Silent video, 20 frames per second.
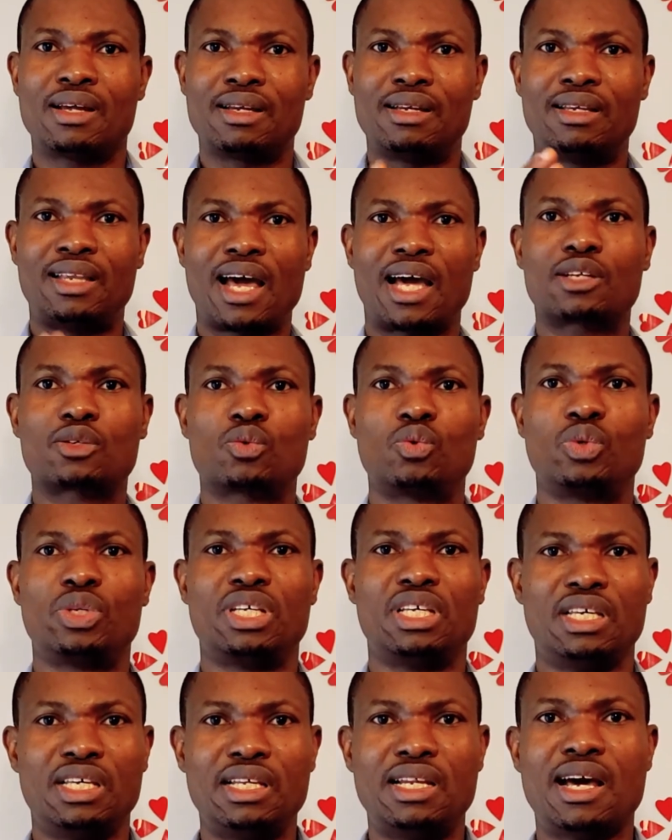That could
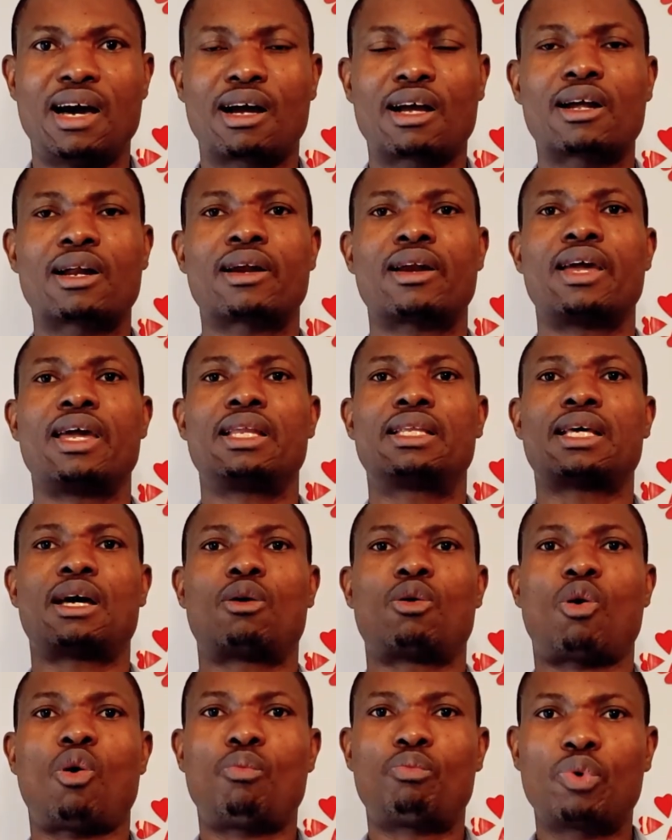either create and
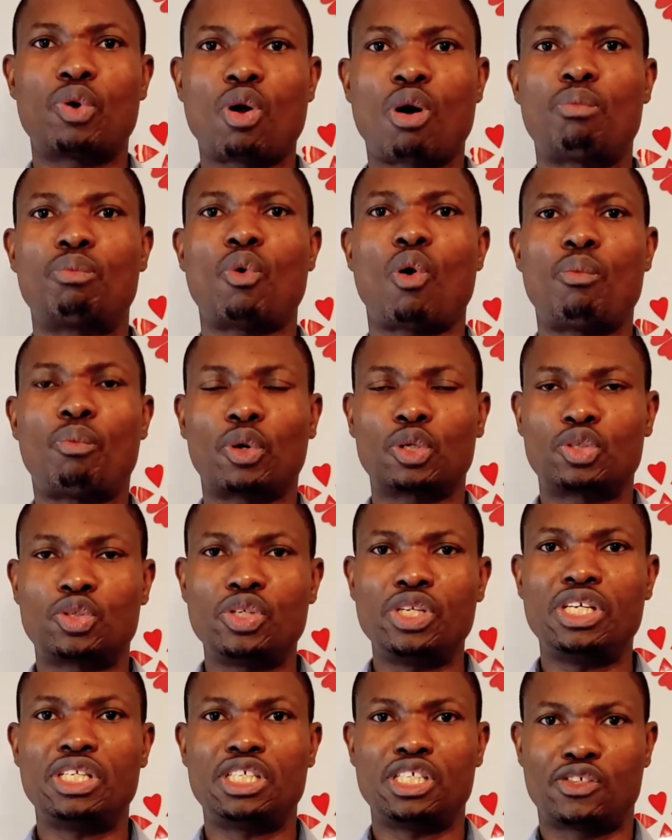open up
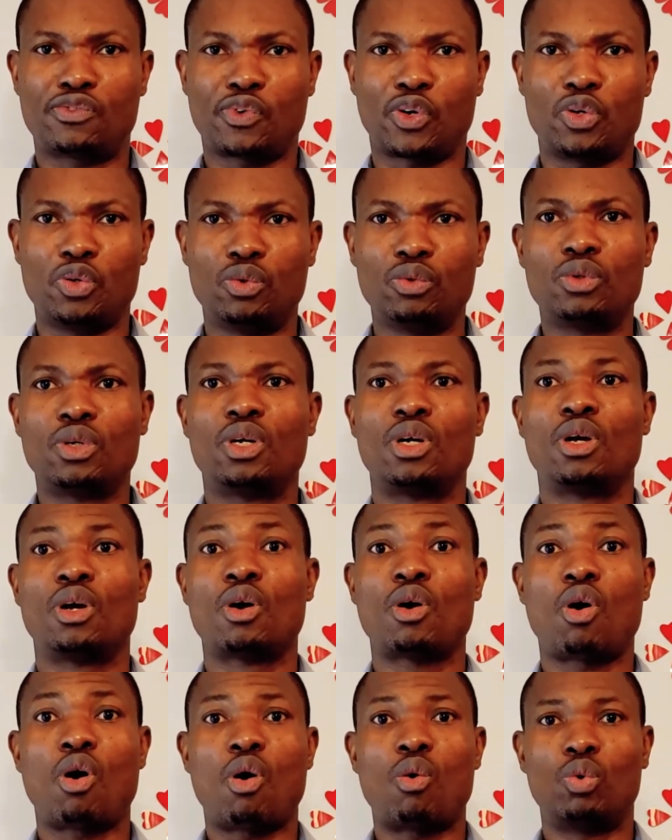opportunities for you
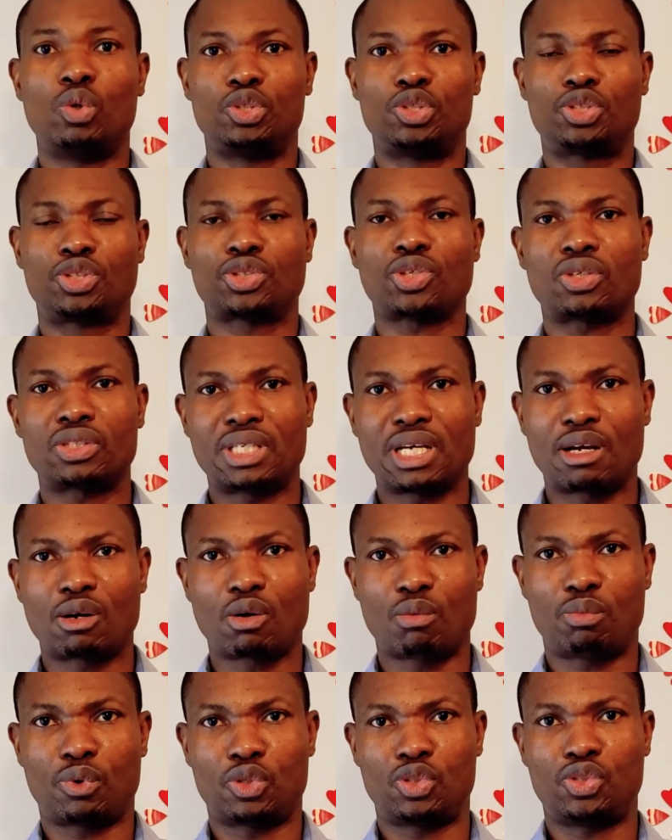or will shut down
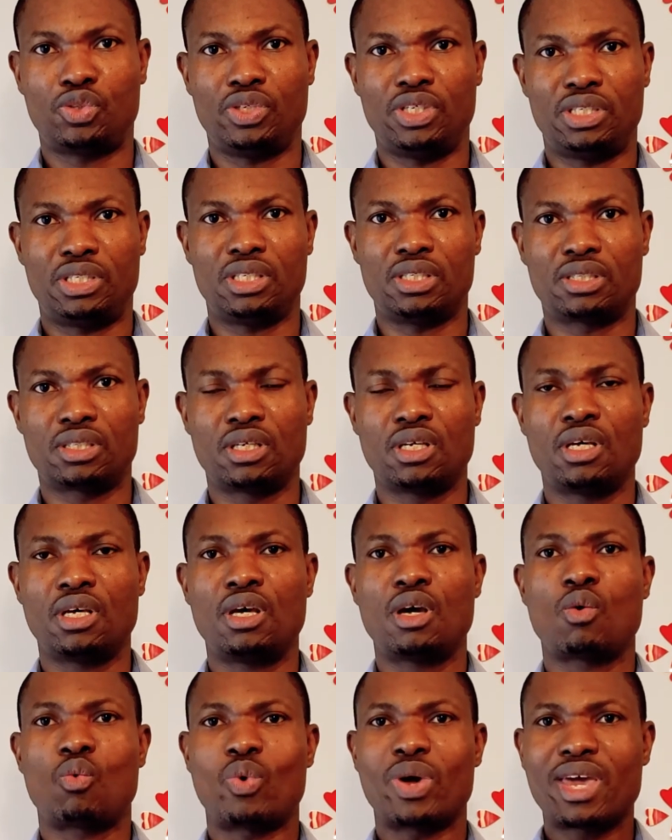opportunities.
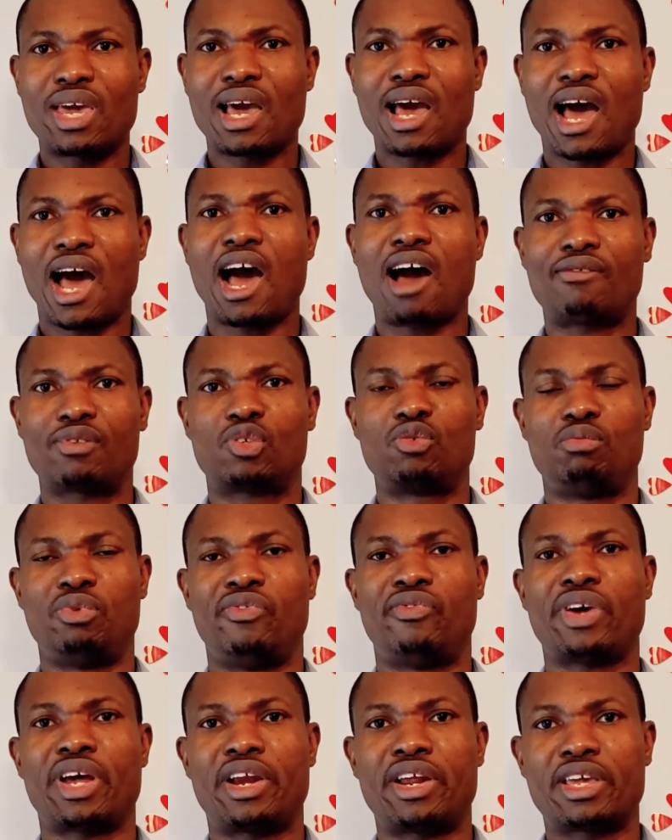We have to be
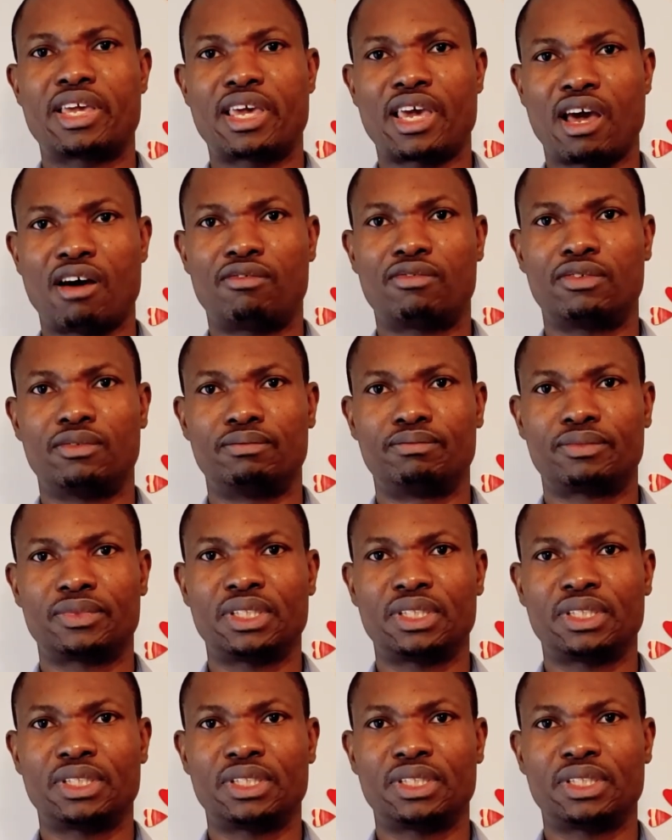very careful.